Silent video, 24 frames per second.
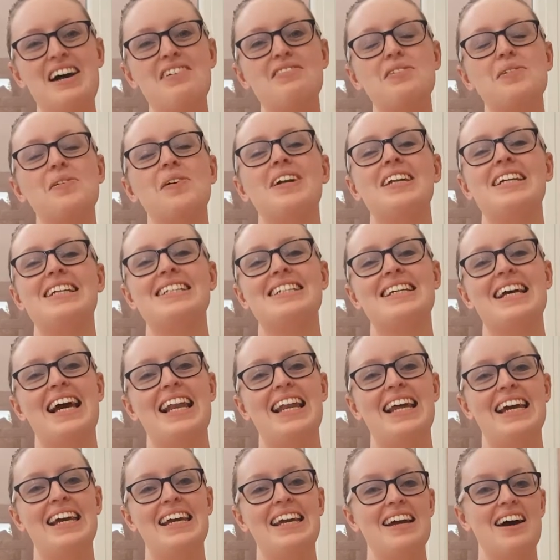everyone, it's
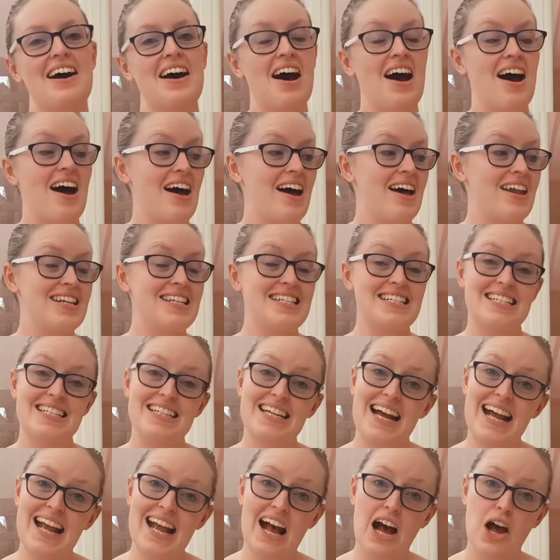Kelly, and
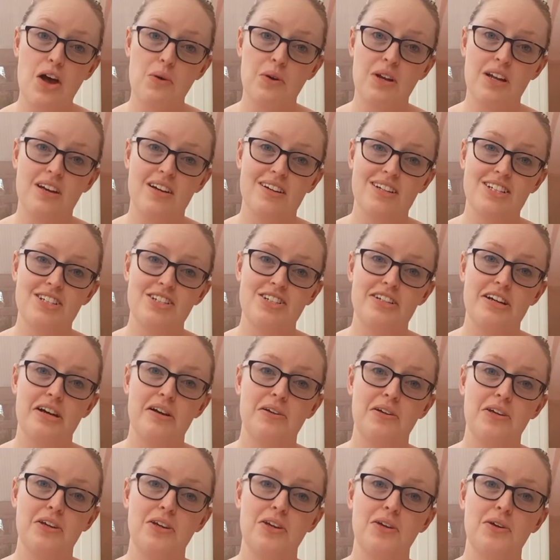today I would like to show
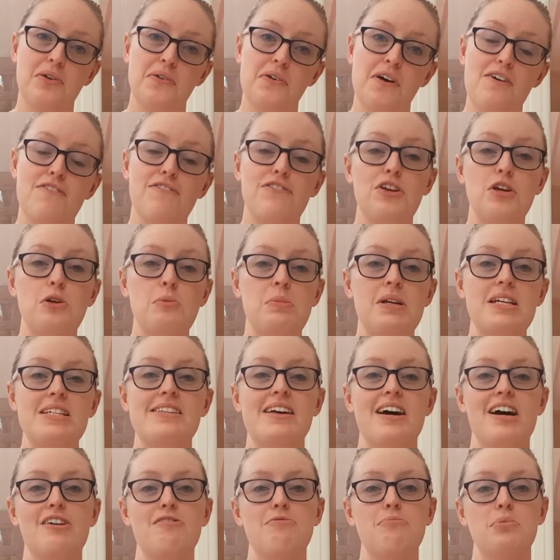you a few bits
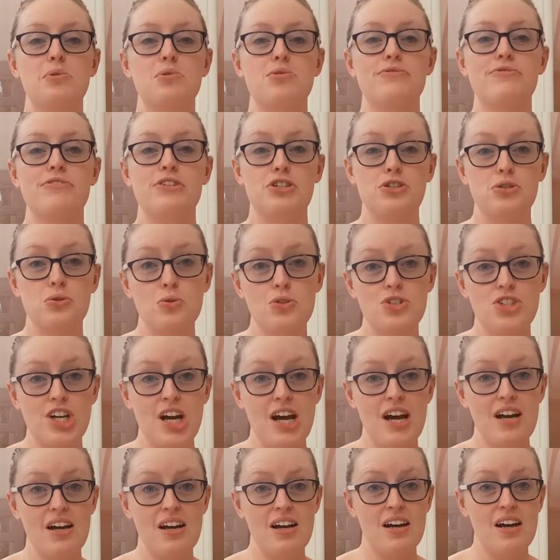that I've bought for
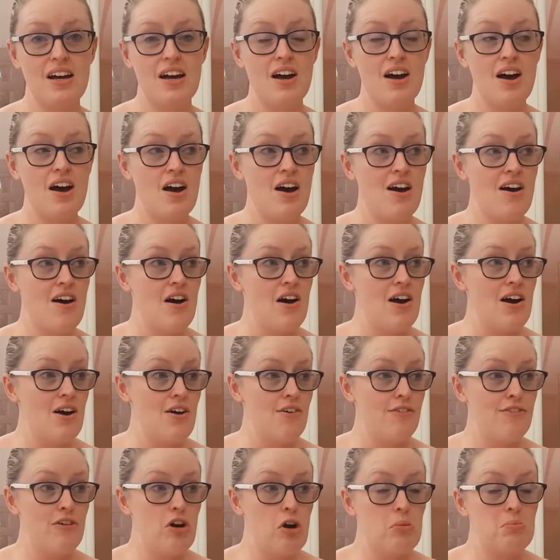Georgia
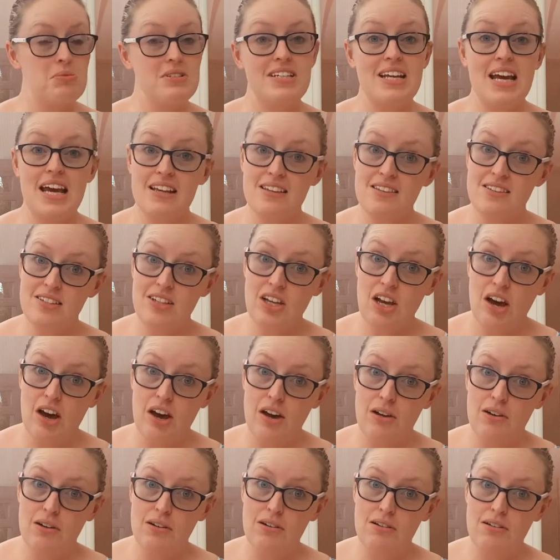from Tesco,
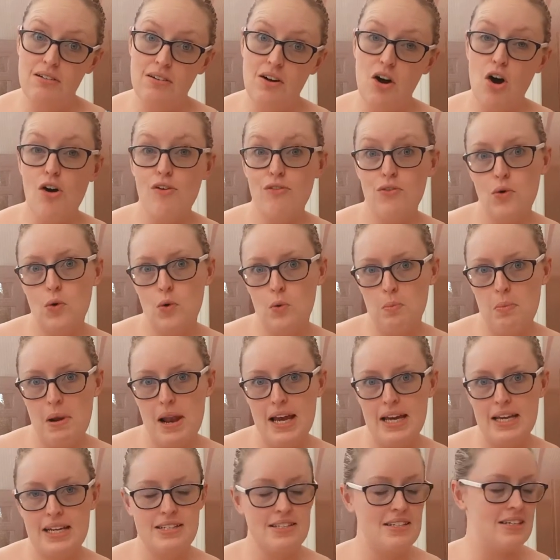of all
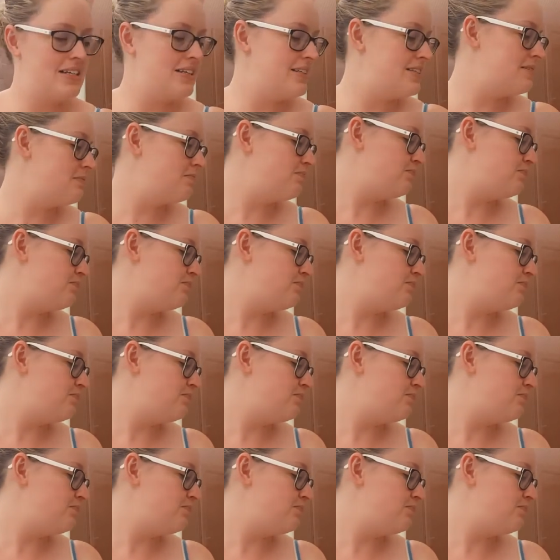places.